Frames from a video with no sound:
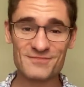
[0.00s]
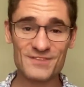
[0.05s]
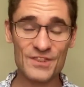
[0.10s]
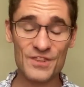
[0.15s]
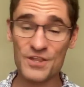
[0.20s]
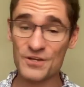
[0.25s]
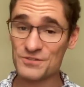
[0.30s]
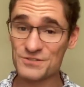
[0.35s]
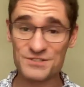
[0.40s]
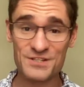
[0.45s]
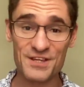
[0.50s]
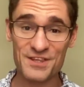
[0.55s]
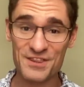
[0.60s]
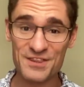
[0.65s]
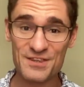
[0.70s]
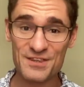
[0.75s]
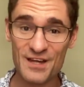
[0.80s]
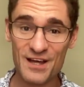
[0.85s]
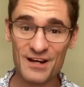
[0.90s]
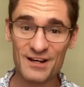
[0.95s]
there's
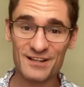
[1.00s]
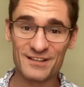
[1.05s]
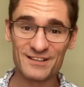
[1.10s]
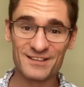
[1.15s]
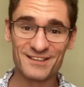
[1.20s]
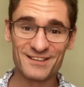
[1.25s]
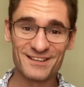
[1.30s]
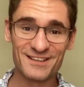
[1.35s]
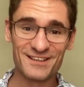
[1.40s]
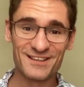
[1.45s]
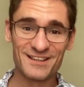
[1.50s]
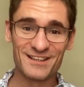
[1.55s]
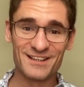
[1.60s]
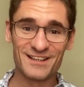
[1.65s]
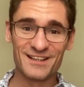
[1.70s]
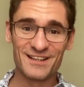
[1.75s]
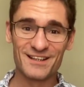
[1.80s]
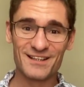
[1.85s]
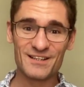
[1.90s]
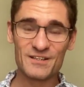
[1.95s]
nothing there.
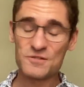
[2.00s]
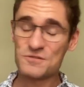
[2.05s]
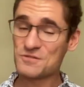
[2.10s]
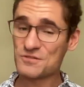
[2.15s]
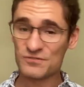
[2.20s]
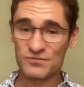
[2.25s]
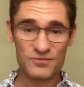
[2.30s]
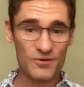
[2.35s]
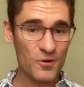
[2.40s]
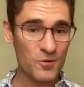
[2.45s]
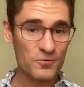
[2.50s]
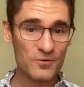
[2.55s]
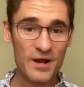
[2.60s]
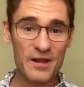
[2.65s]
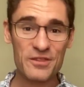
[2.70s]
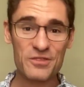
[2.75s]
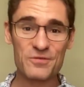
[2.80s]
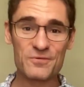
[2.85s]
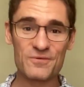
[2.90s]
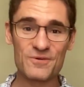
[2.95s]
You just fall
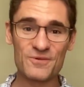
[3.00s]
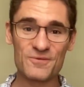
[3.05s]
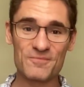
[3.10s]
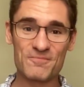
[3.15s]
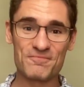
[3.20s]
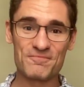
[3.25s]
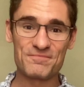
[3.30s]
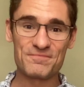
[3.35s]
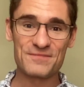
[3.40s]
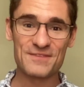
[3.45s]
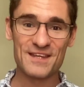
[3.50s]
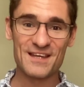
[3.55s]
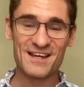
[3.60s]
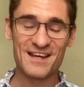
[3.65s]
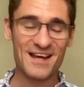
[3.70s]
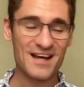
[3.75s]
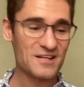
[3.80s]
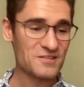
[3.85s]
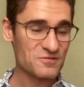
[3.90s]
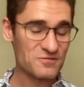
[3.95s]
right through.
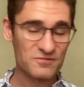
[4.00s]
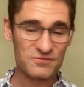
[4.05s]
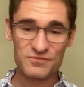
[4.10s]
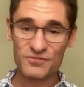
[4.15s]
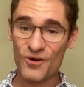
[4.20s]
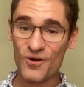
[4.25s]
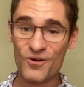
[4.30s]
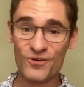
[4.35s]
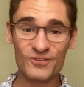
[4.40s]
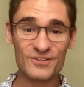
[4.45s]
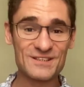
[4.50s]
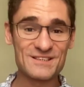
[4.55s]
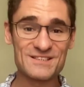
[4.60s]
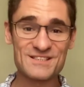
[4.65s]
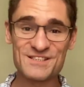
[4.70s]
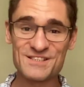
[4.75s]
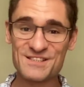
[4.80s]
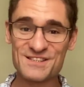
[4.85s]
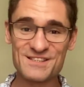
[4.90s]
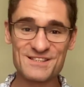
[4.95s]
And you fall
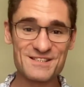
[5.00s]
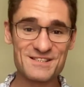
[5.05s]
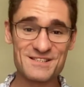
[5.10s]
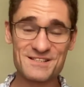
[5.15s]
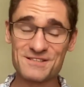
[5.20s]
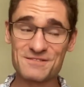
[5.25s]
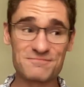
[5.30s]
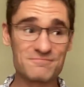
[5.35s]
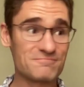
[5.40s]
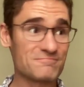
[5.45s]
into this